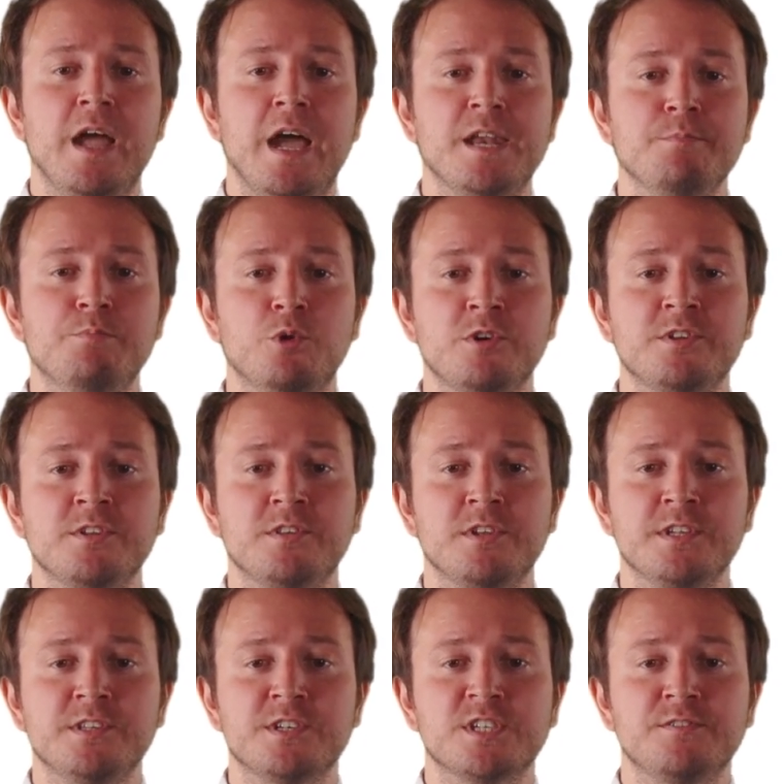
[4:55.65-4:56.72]
And
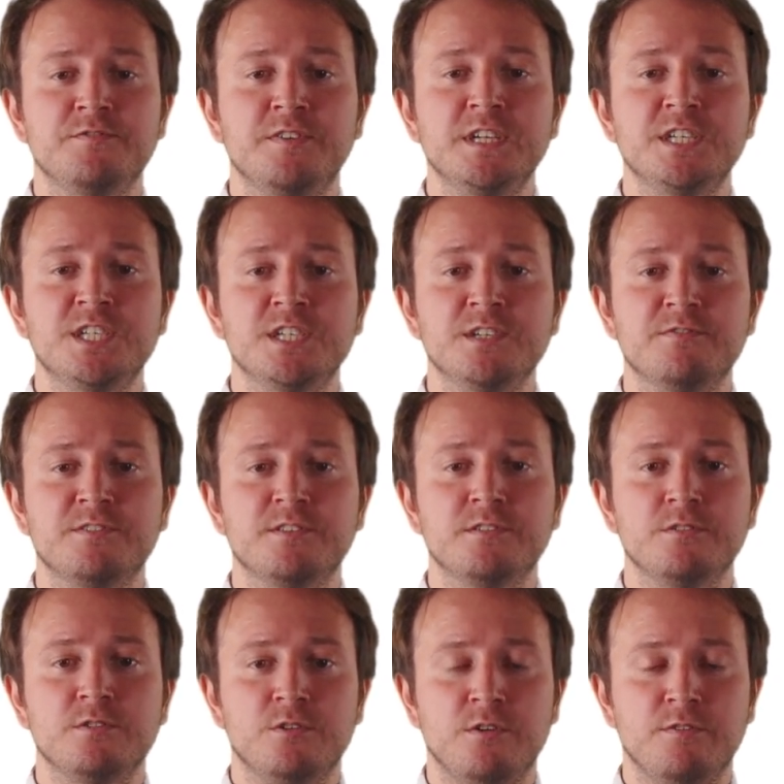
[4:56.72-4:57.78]
importantly, there's a phase shift
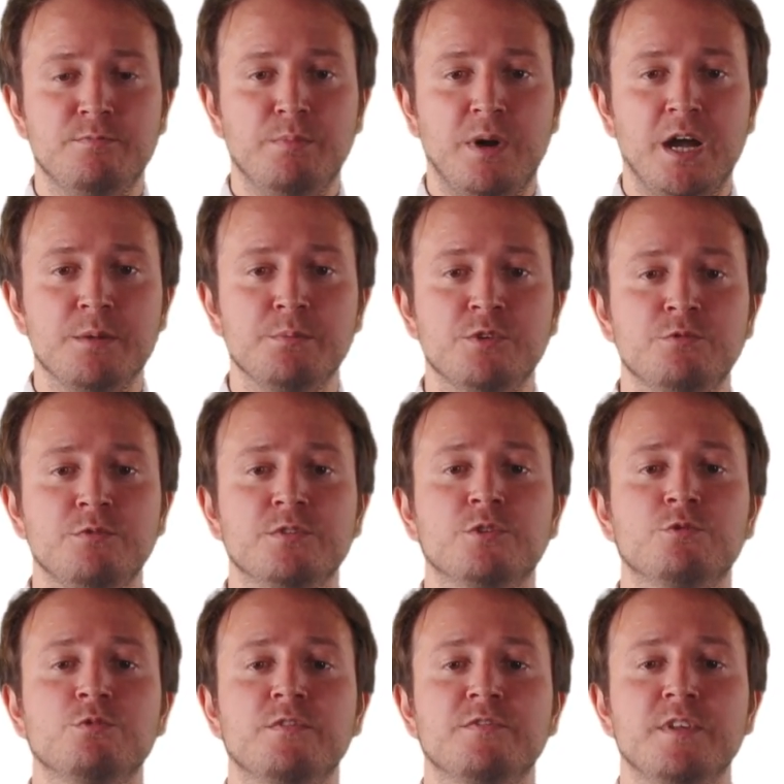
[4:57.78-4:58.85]
of pi between
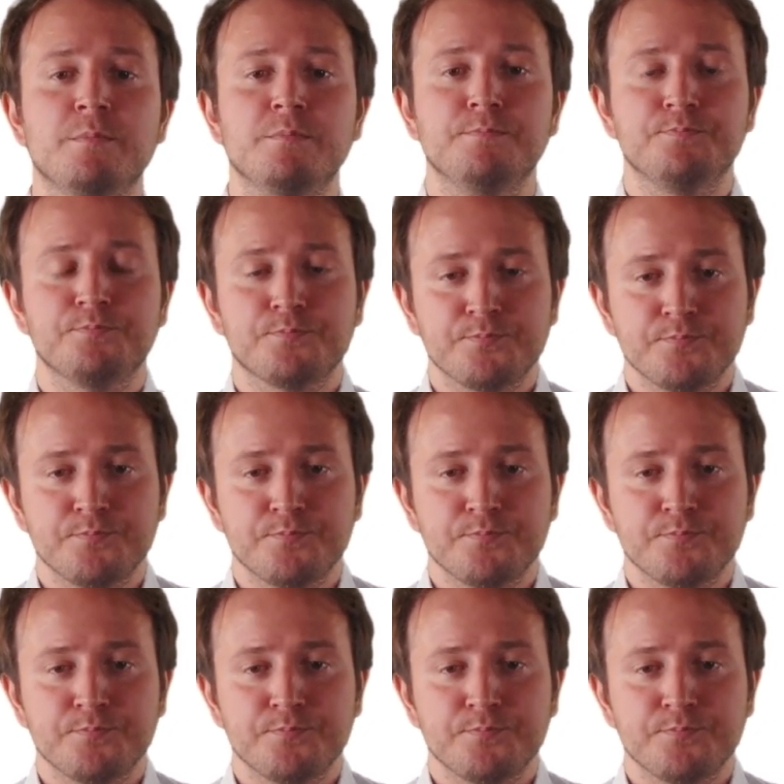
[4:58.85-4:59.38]
the two of them.